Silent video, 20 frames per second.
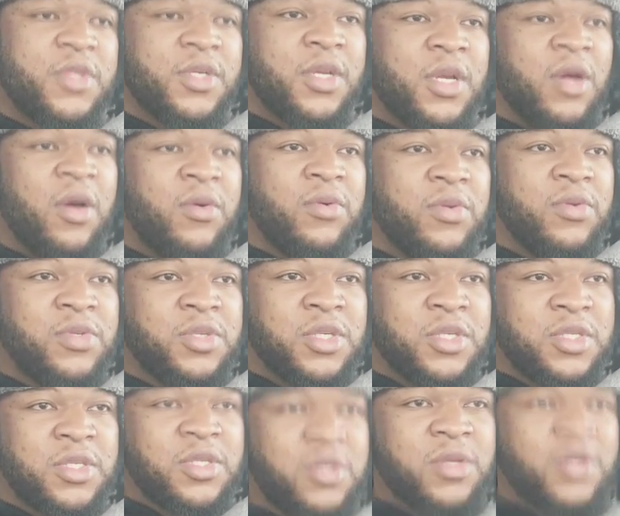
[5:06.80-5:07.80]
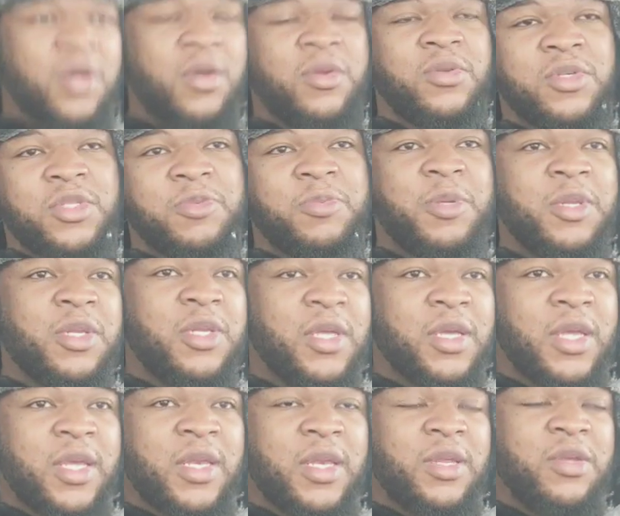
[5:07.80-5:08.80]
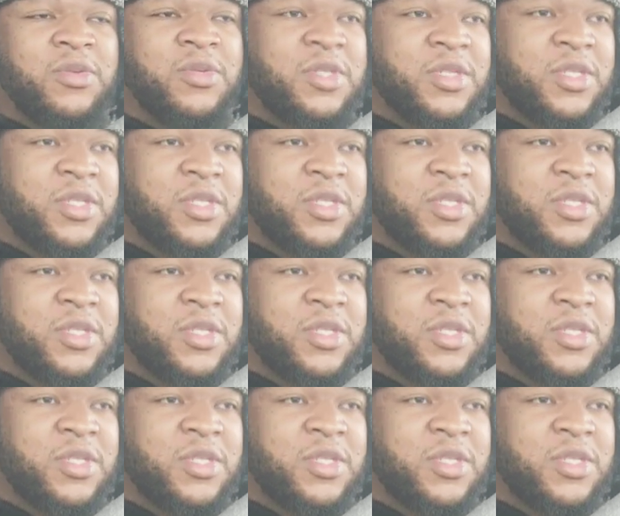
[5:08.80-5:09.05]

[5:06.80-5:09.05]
You know, you just you know you just be looking and you